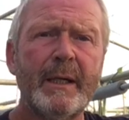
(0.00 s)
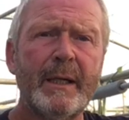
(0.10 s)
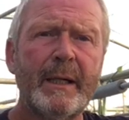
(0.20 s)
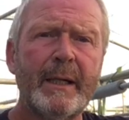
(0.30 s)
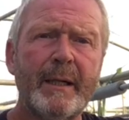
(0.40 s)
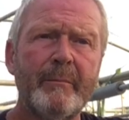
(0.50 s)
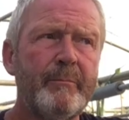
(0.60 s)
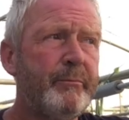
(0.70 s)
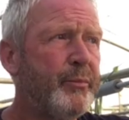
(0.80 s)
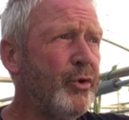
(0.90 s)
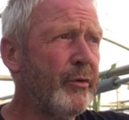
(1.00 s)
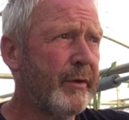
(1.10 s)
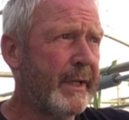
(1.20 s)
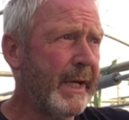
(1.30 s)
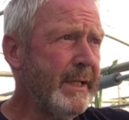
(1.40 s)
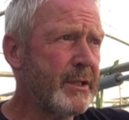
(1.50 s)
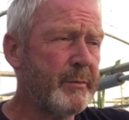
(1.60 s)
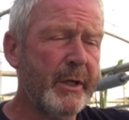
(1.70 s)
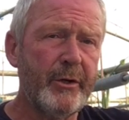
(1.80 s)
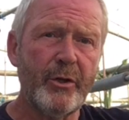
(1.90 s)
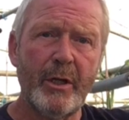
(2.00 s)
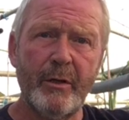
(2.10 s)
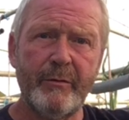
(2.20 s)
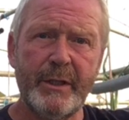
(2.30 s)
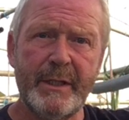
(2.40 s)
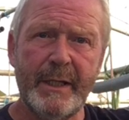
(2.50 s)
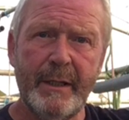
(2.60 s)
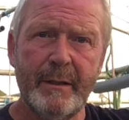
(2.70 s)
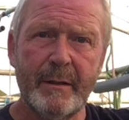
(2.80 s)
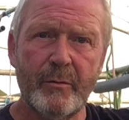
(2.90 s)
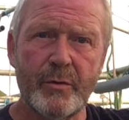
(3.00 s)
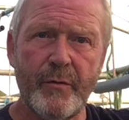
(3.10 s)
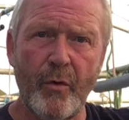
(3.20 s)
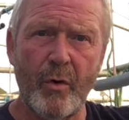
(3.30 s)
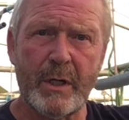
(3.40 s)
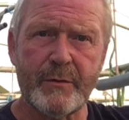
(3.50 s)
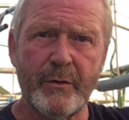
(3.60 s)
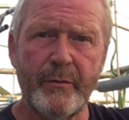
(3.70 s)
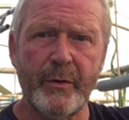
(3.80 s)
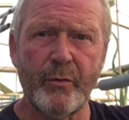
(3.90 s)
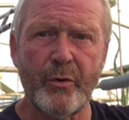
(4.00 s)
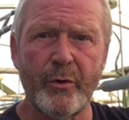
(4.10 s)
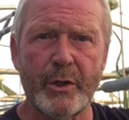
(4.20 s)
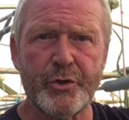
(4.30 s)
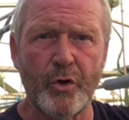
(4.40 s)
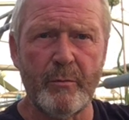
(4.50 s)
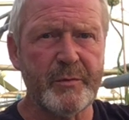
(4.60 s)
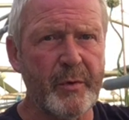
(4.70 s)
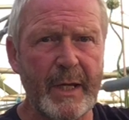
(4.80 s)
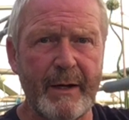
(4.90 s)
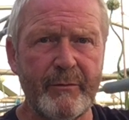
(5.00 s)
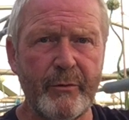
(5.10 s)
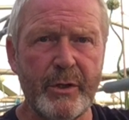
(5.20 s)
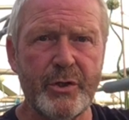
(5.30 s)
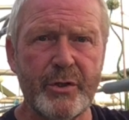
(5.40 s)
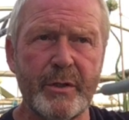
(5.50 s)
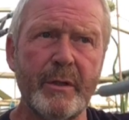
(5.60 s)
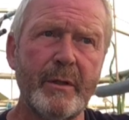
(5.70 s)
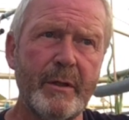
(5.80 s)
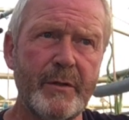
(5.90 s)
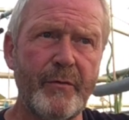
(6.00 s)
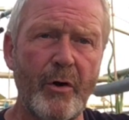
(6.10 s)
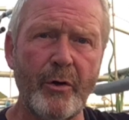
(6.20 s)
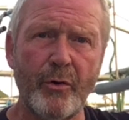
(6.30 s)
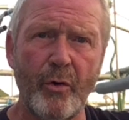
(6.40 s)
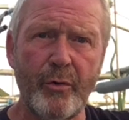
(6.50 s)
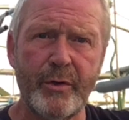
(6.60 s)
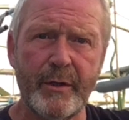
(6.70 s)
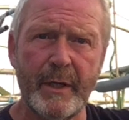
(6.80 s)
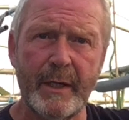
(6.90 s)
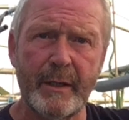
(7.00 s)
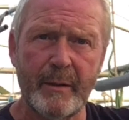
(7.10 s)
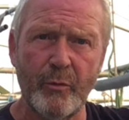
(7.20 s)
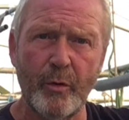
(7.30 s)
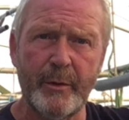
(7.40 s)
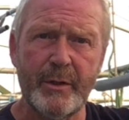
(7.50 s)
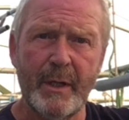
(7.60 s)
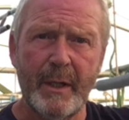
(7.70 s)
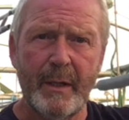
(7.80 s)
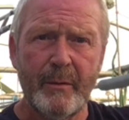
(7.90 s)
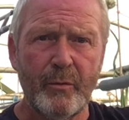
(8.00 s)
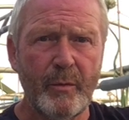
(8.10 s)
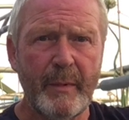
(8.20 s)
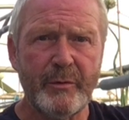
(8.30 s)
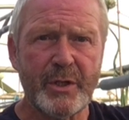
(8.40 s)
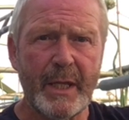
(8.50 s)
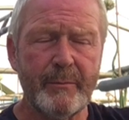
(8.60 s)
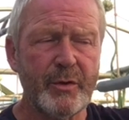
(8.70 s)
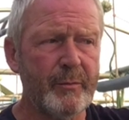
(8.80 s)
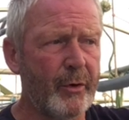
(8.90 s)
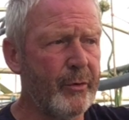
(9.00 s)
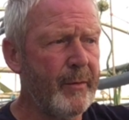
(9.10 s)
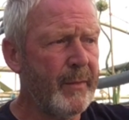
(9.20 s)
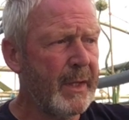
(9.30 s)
um, beautiful night, it's been another lovely day, it was forecast for a few thunderstorms but they haven't reached this far north uh, at the moment, we'll maybe get them tomorrow.